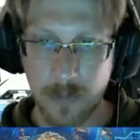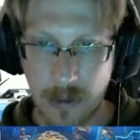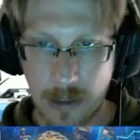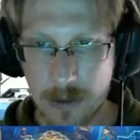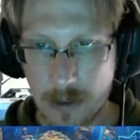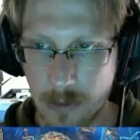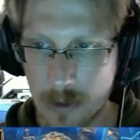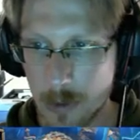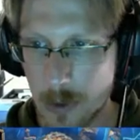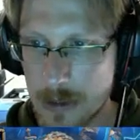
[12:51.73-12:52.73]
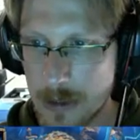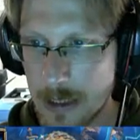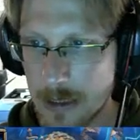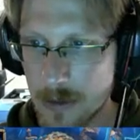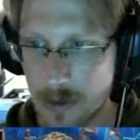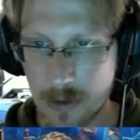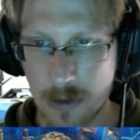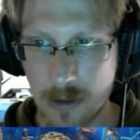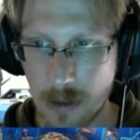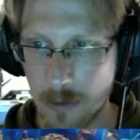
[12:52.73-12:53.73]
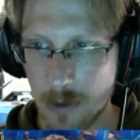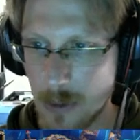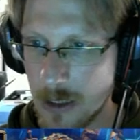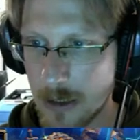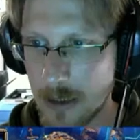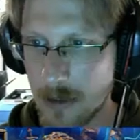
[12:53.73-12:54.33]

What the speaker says: Yes, there was a point to that. Just go with me on it.